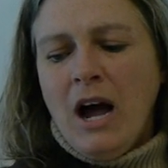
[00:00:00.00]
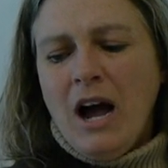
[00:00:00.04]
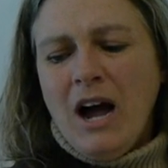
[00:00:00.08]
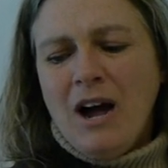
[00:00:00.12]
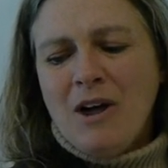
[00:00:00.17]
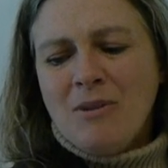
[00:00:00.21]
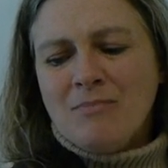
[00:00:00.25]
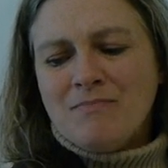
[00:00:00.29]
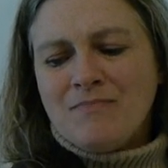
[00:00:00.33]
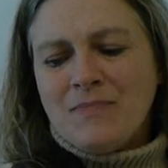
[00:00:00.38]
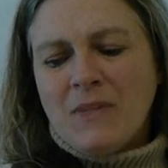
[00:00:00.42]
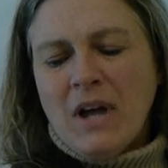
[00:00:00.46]

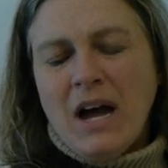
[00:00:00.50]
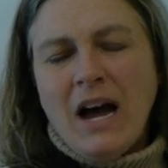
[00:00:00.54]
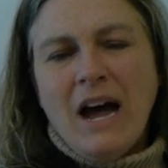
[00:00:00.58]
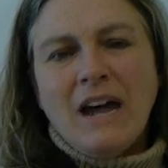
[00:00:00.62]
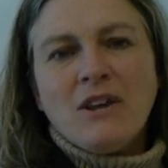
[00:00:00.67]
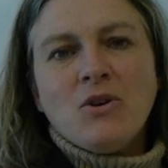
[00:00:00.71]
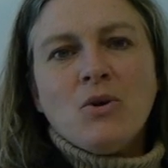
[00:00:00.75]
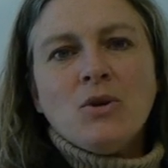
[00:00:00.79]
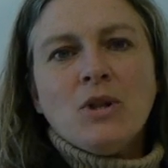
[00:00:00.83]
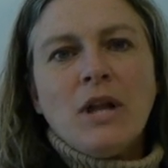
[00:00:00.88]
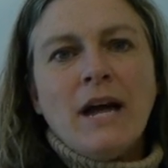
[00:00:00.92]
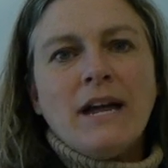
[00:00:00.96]
I
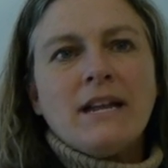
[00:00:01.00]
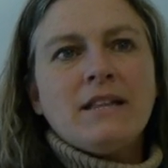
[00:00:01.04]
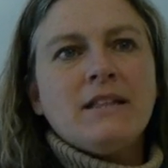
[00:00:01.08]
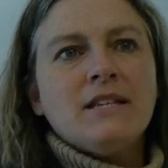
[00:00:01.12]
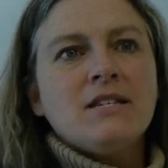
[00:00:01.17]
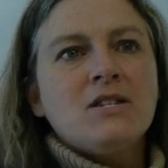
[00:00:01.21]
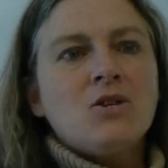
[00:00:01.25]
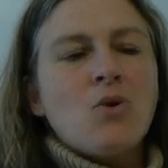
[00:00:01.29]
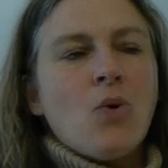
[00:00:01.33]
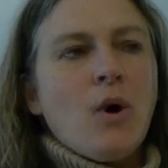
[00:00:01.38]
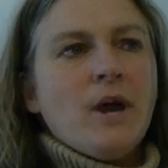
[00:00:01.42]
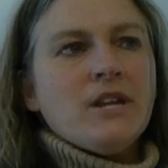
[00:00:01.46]
don't like
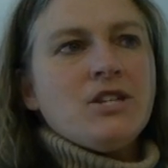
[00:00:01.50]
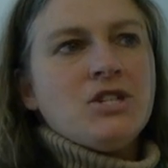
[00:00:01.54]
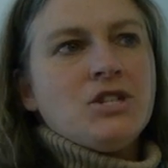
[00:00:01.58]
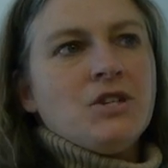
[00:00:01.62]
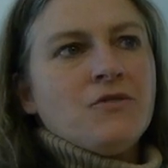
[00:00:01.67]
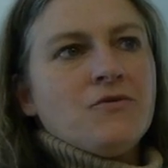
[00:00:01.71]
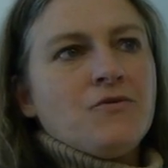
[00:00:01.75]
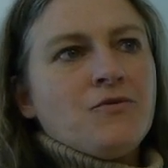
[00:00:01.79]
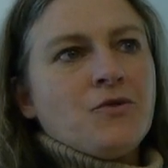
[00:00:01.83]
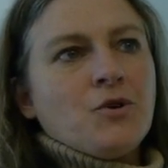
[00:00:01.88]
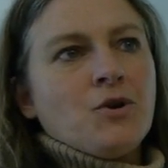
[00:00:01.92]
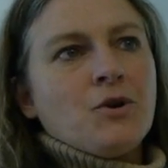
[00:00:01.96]
this
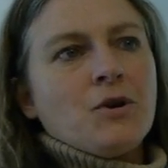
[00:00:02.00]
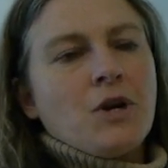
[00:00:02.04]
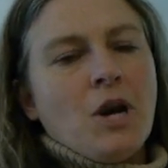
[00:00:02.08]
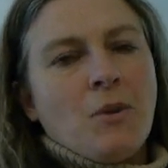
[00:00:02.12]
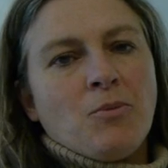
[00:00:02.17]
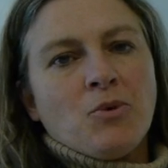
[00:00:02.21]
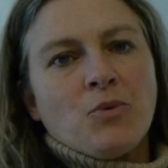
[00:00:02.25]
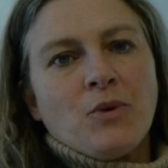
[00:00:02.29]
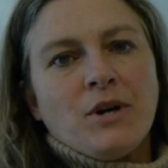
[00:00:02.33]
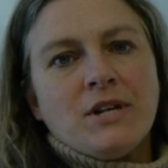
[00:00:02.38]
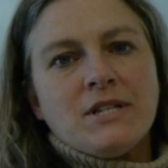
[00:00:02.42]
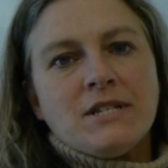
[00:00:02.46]
question for a
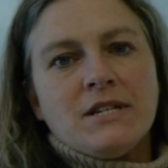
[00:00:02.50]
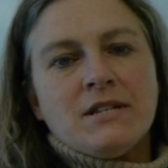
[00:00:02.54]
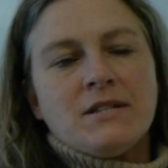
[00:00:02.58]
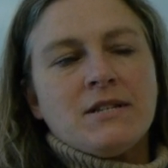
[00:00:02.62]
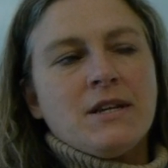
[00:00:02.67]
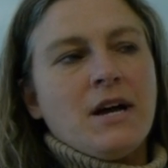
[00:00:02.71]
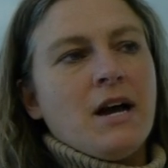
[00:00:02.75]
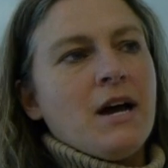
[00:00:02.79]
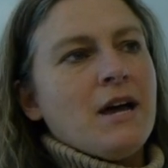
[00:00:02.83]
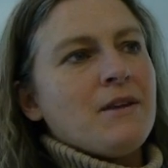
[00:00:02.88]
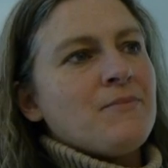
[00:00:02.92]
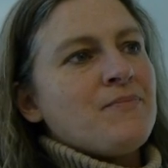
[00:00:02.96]
couple
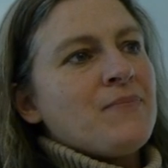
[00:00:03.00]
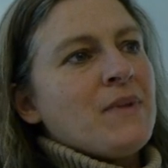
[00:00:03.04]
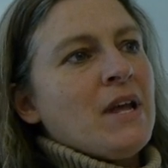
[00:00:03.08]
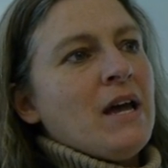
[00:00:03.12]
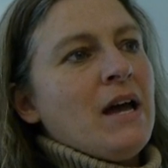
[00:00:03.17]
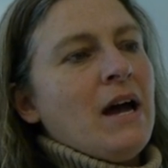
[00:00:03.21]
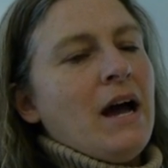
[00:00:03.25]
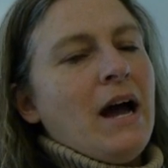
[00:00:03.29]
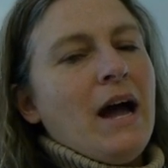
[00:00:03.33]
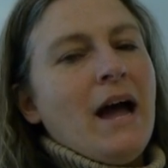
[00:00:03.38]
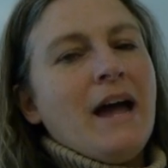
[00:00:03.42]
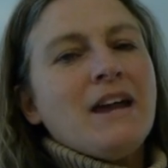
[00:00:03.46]
reasons.
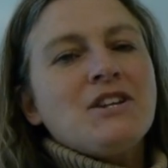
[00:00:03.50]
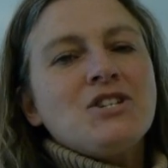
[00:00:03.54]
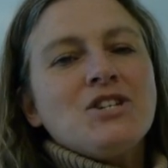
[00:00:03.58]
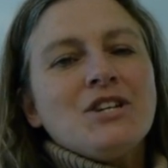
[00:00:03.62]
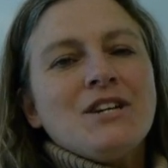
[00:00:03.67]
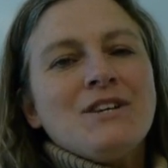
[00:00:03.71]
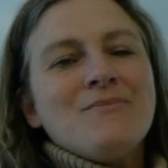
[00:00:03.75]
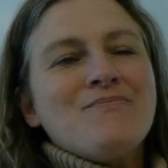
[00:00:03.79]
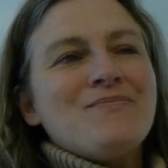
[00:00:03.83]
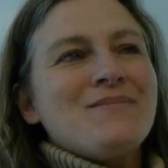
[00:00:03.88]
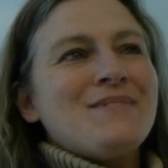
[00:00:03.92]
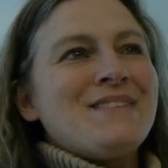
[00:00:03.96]

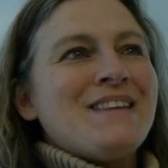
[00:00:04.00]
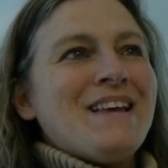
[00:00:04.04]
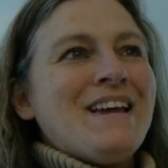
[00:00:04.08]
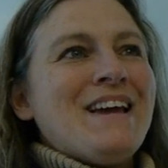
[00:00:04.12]
Actually,